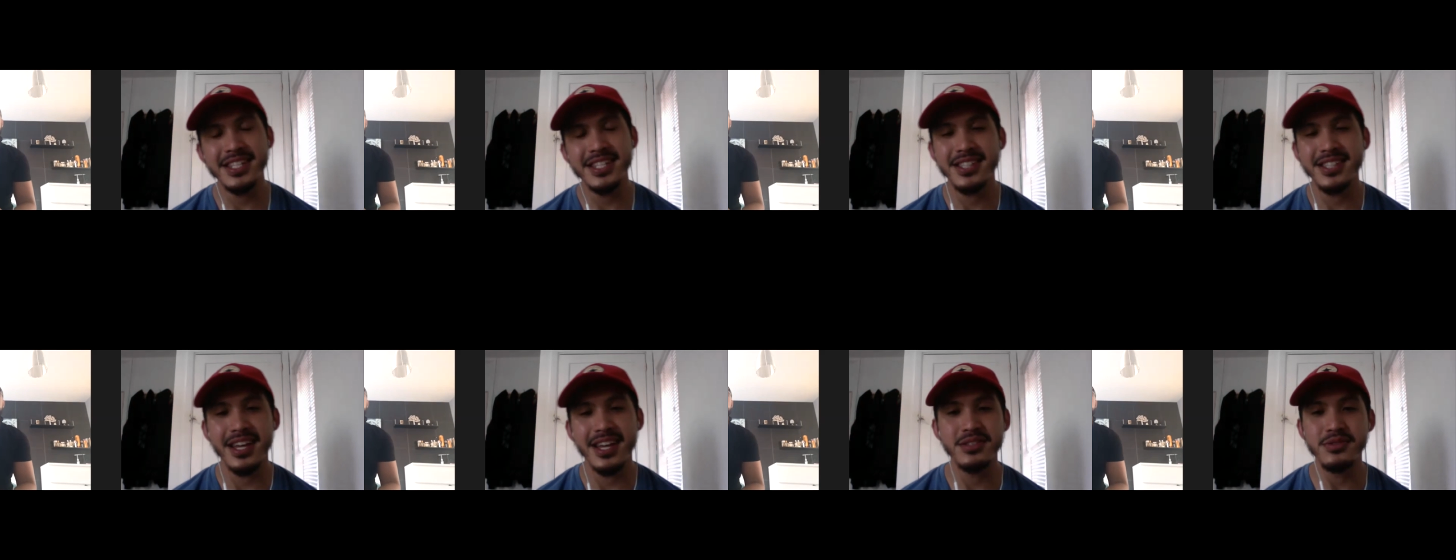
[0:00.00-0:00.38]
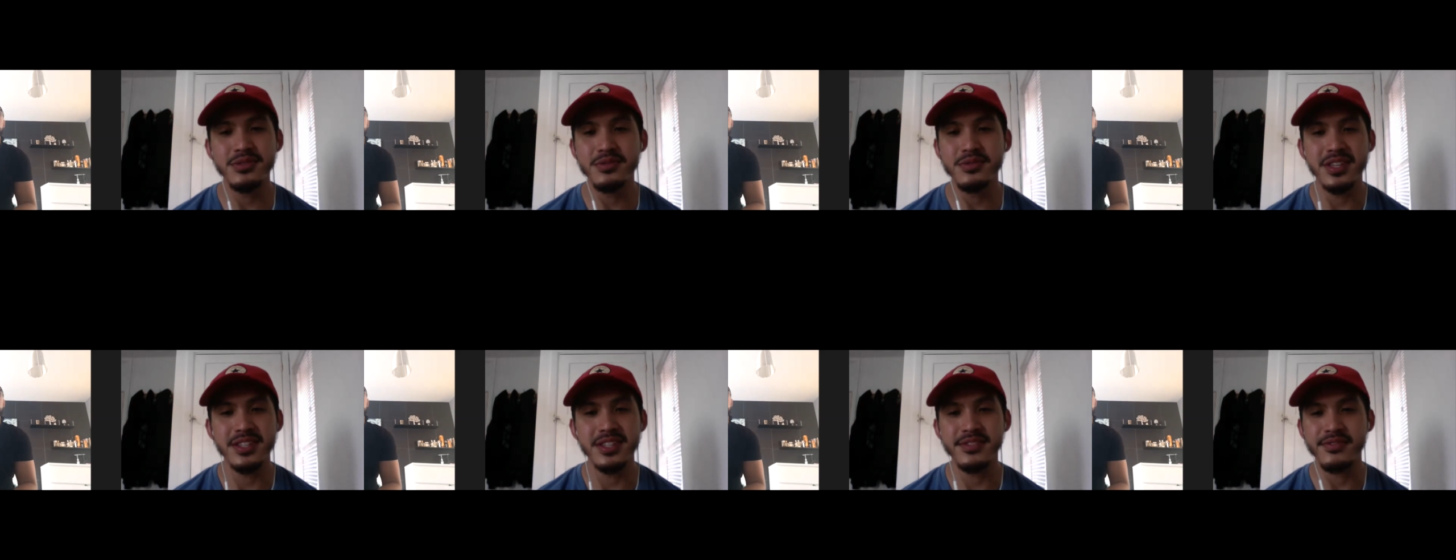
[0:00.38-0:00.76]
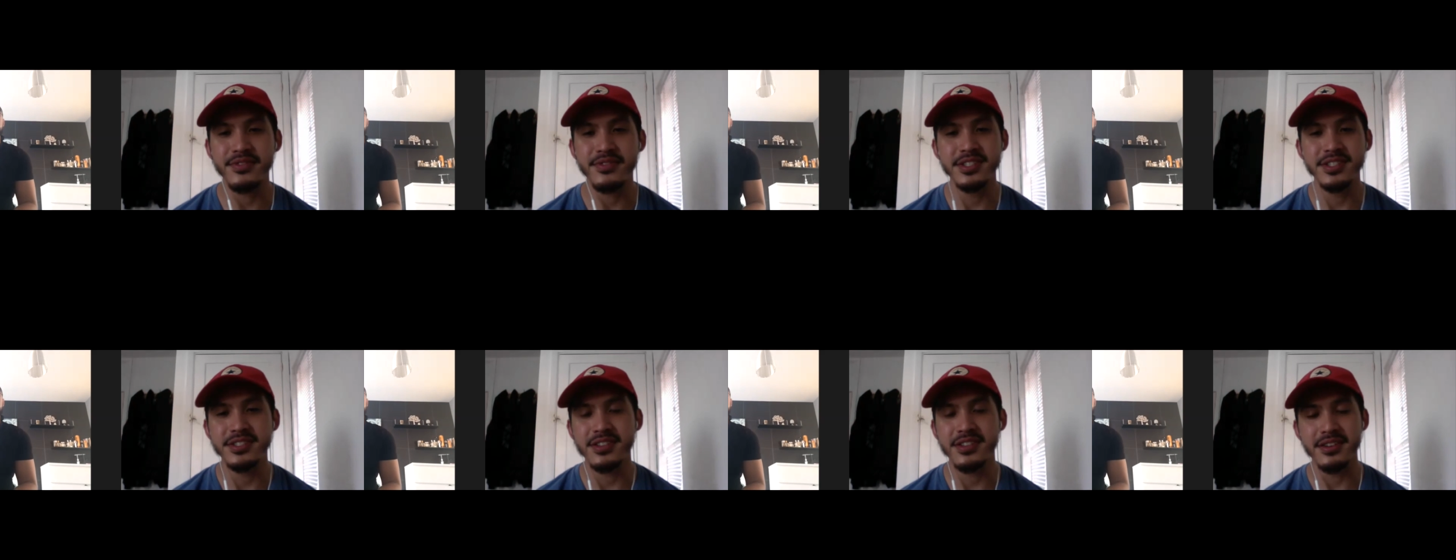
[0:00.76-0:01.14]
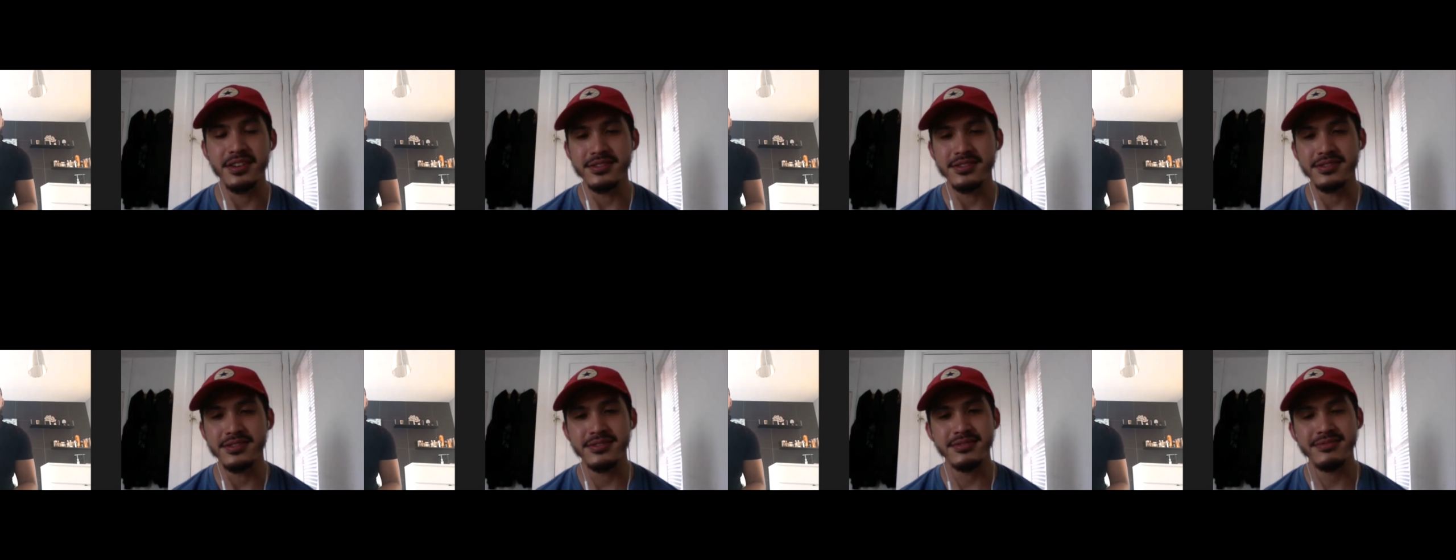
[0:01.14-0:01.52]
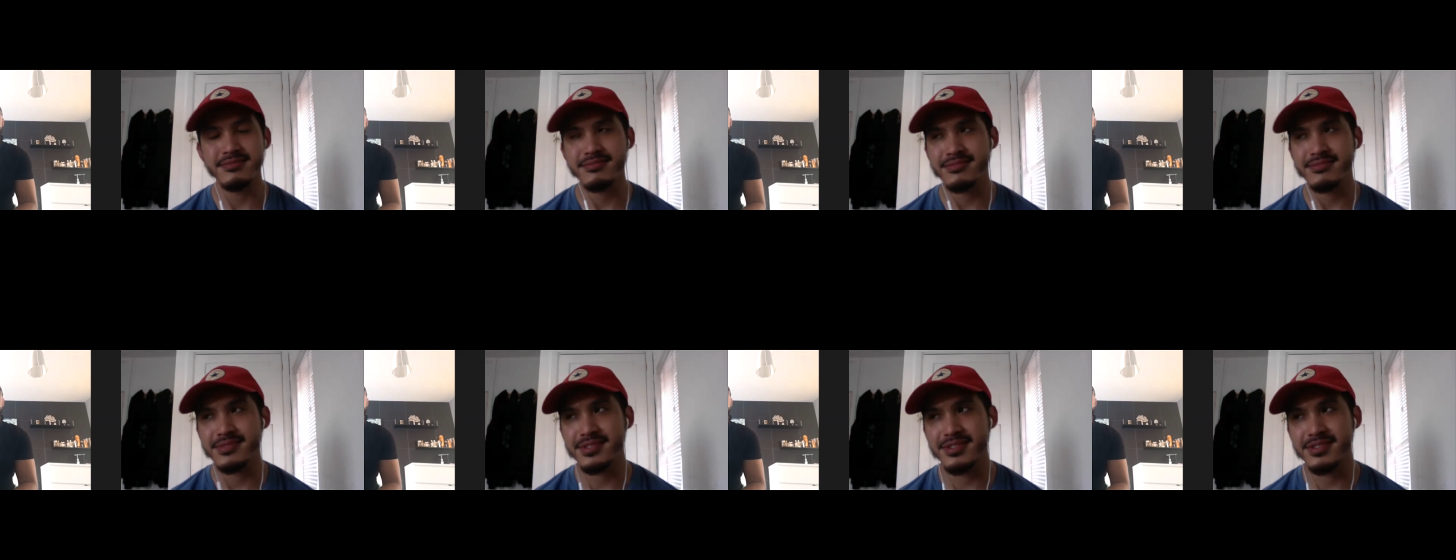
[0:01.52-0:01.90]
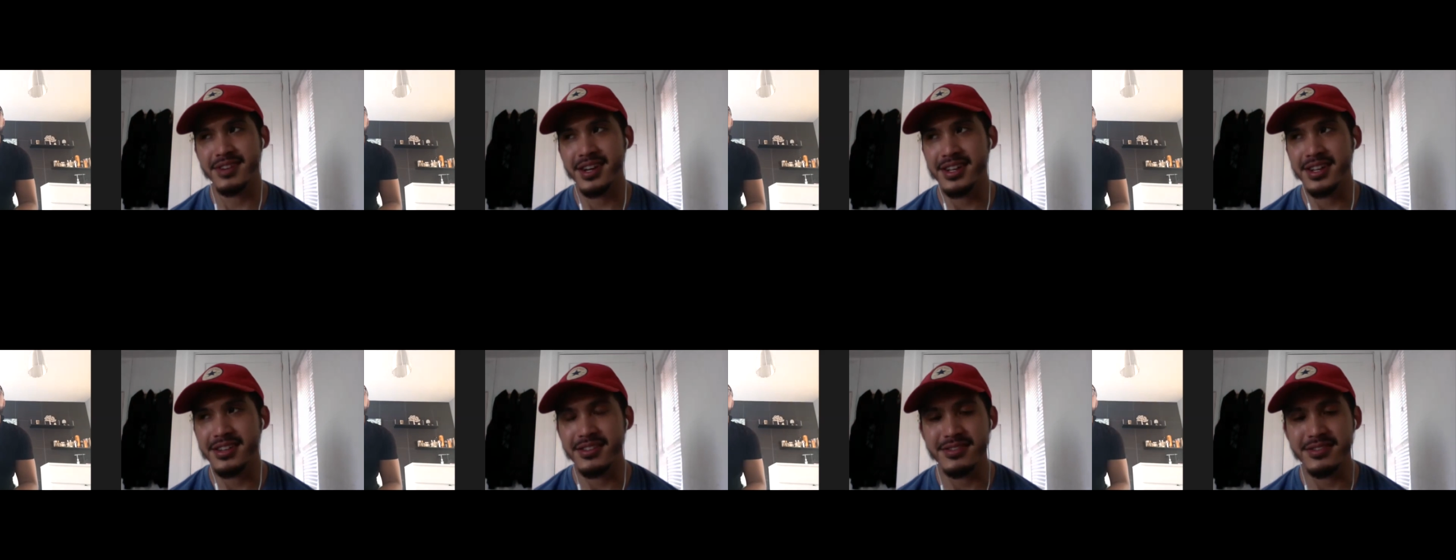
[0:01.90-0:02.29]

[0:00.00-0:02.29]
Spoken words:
schedule these freestyles quite a long